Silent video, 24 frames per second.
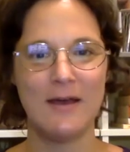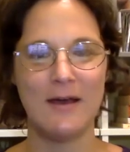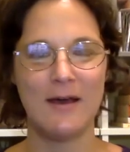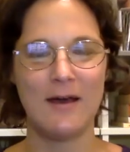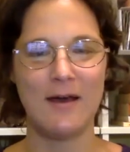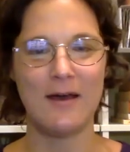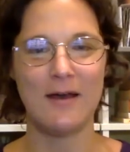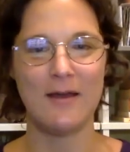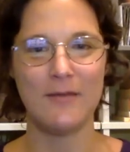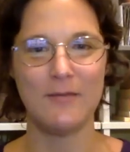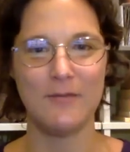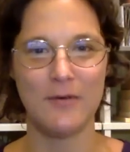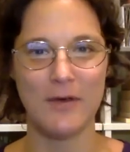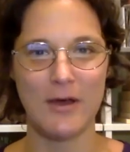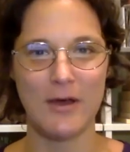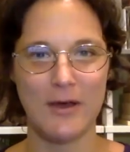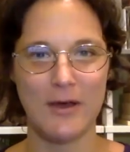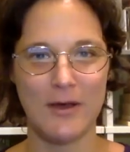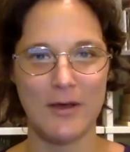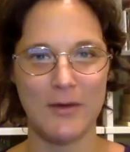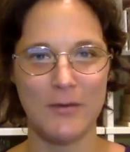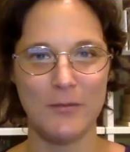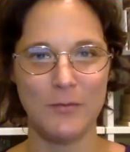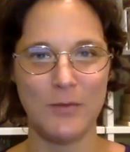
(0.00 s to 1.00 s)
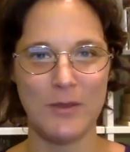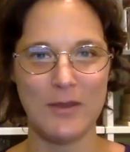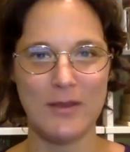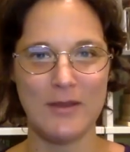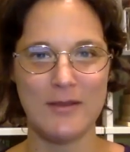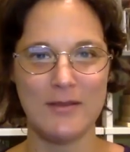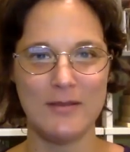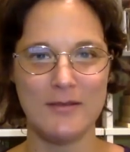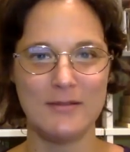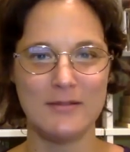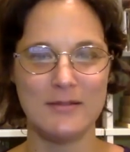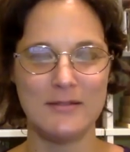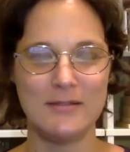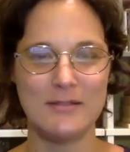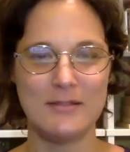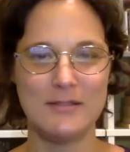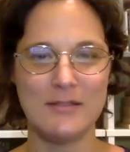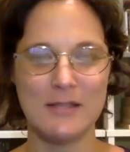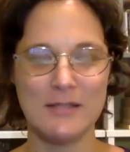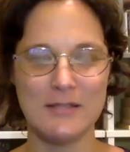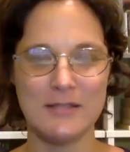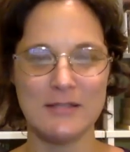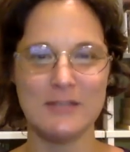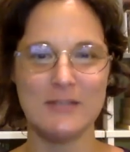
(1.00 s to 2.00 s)
I've written
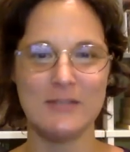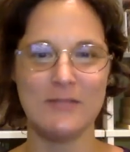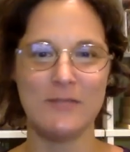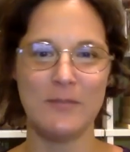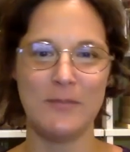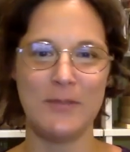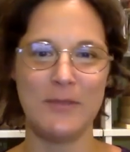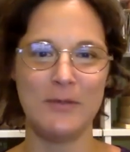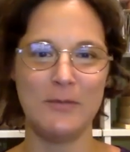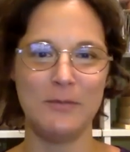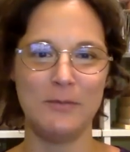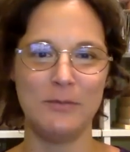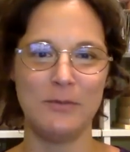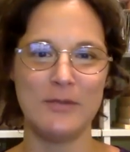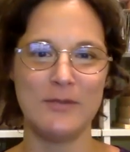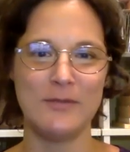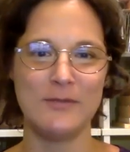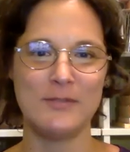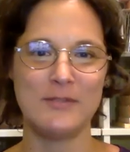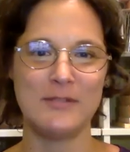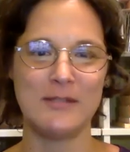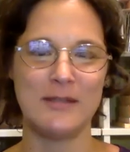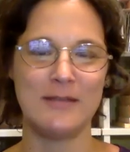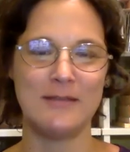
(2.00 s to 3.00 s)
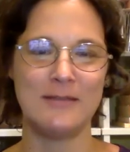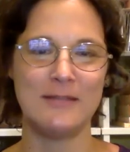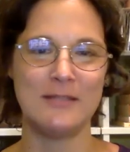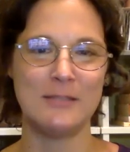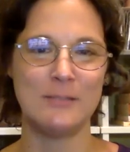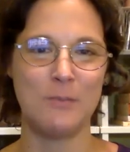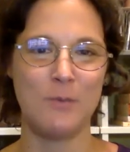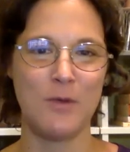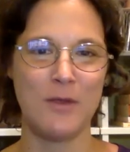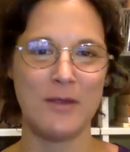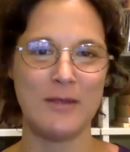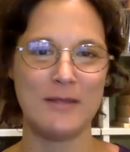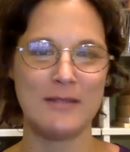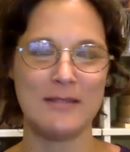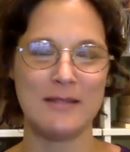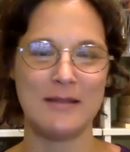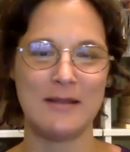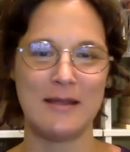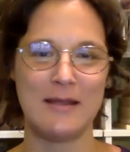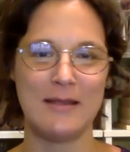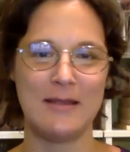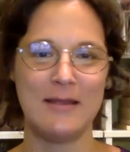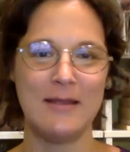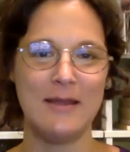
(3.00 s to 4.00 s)
dozens of appeal briefs at this point,
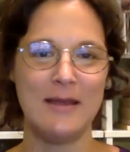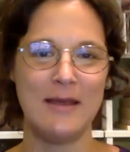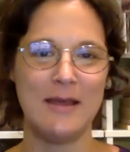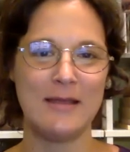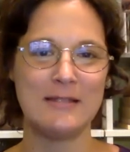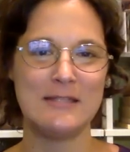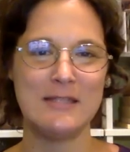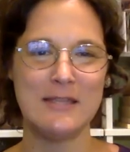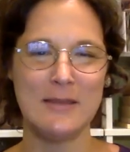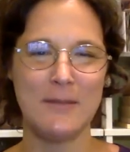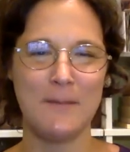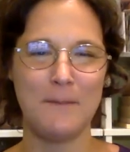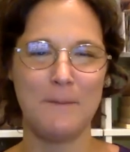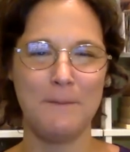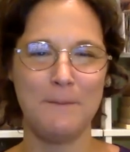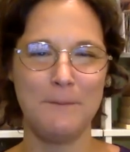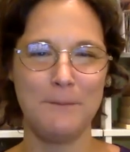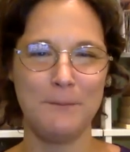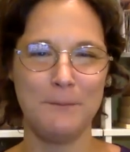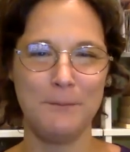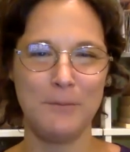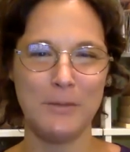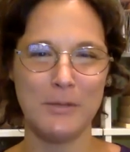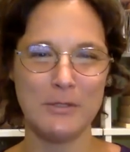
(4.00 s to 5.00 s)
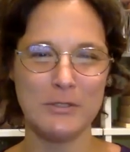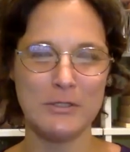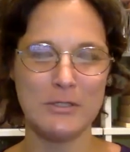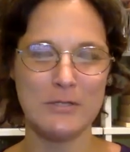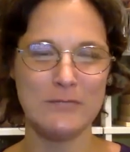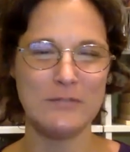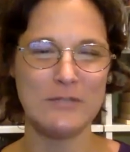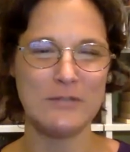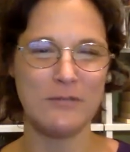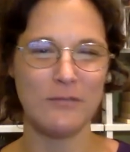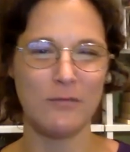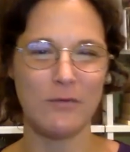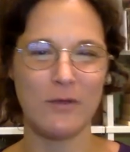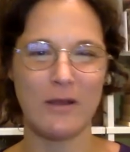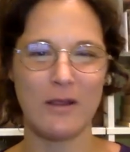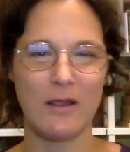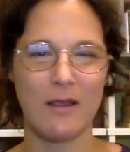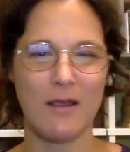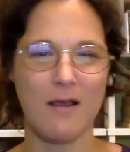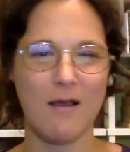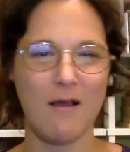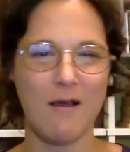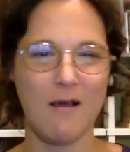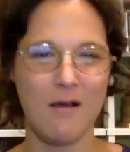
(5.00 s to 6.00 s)
and I see a bunch of different
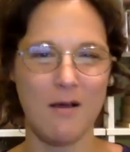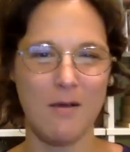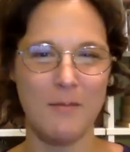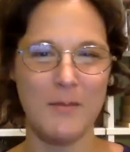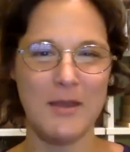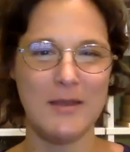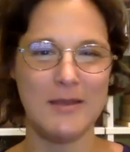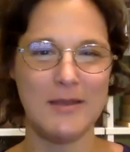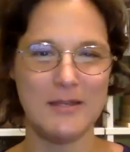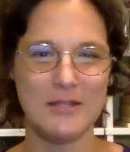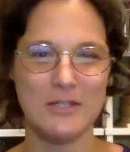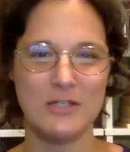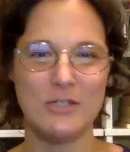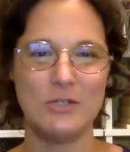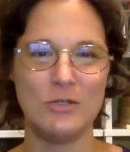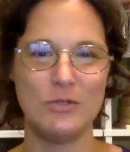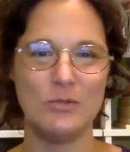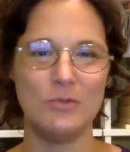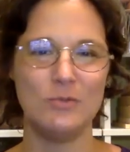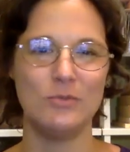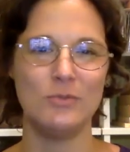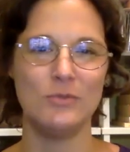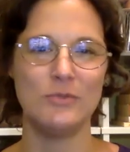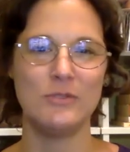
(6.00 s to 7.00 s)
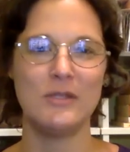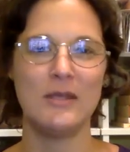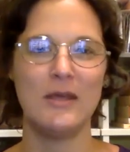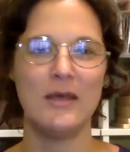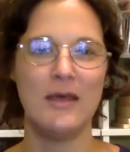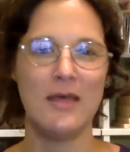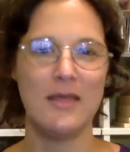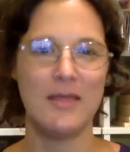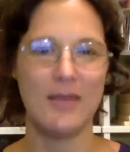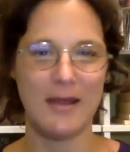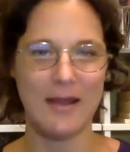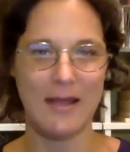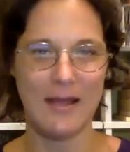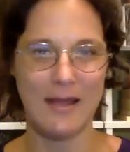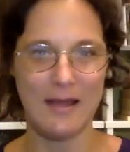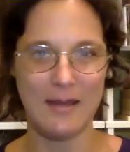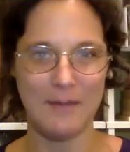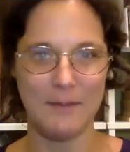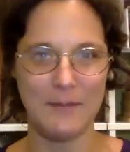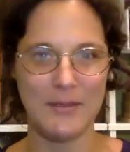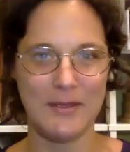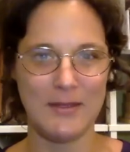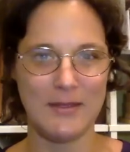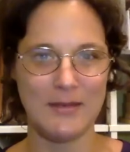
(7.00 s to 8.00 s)
common issues that
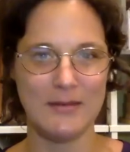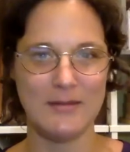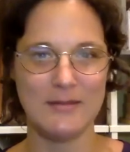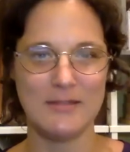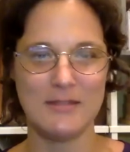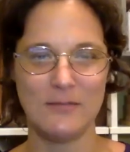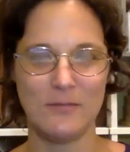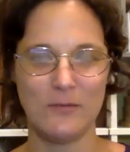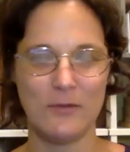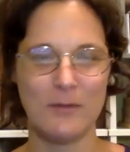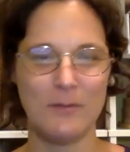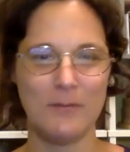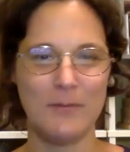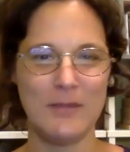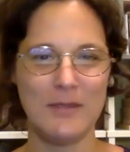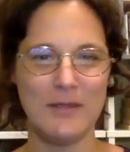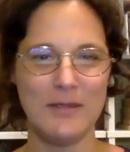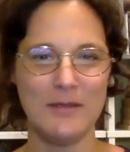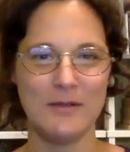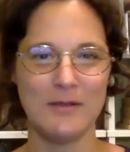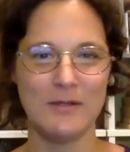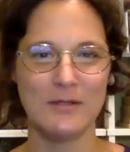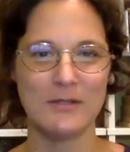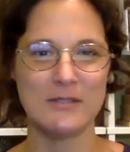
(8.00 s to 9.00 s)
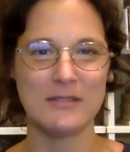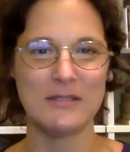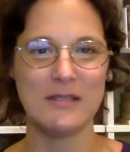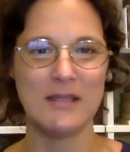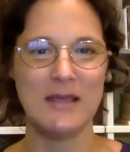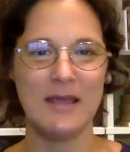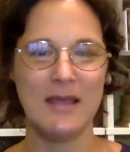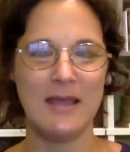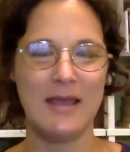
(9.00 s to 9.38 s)
happen in different appeals,